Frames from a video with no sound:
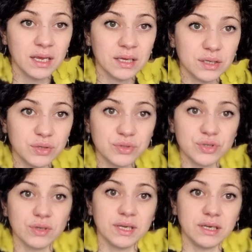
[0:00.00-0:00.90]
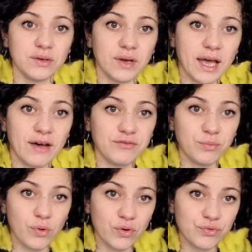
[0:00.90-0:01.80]
usually you have
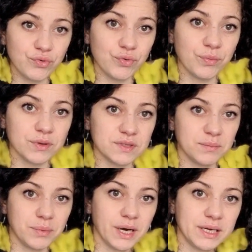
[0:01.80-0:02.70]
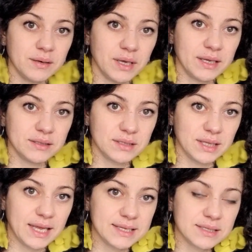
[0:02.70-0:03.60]
more room on the body and
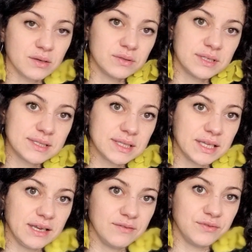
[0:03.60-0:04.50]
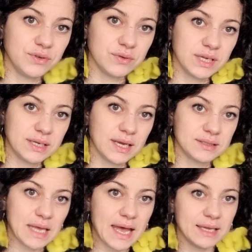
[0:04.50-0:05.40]
less on the sleeve. You
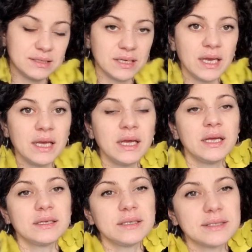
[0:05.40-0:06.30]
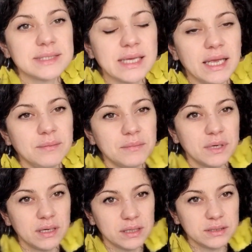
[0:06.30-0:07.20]
cannot add the
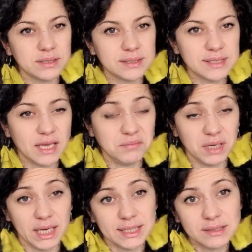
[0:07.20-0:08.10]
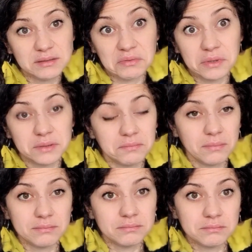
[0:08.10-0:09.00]
same is, or
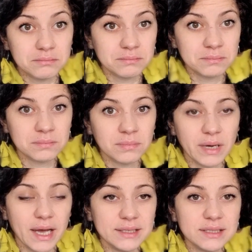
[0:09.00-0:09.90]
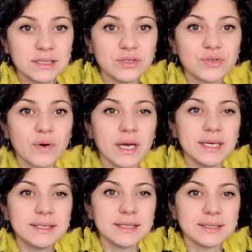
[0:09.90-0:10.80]
I didn't try
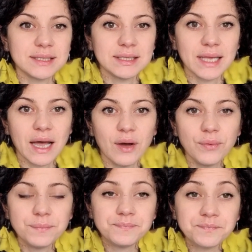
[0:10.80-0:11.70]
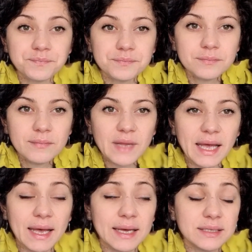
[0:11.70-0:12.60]
it until now.
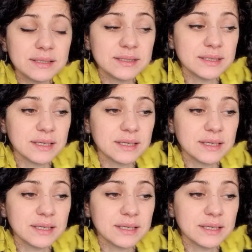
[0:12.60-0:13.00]
And